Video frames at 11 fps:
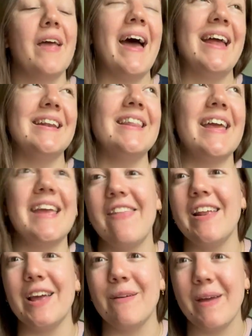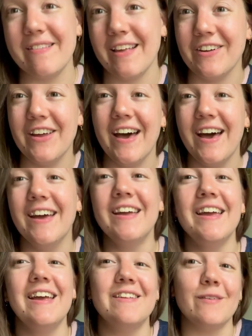They look amazing on her.
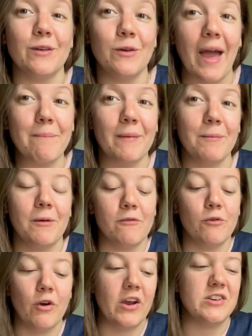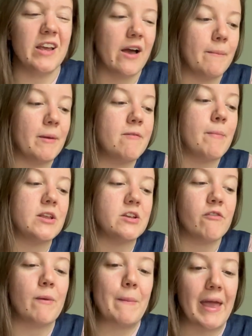So you can make beautiful crochet garments, but
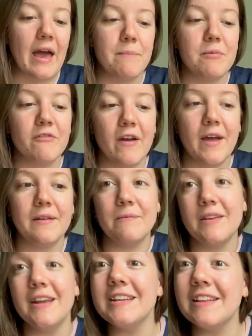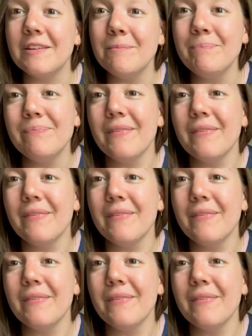just for me, I prefer knitting them.